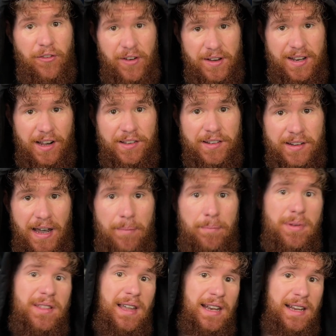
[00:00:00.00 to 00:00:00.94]
it doesn't
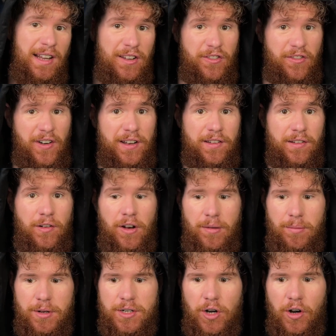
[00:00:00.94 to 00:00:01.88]
happen, then these
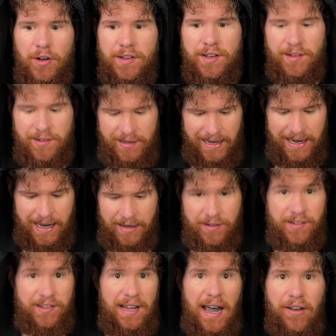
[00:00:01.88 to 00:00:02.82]
fat-soluble toxins, they
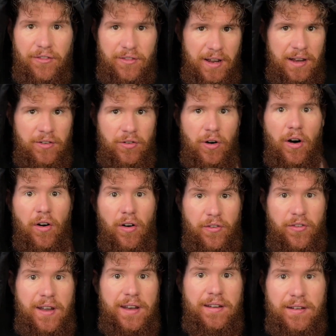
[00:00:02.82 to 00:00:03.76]
get saved into our fatty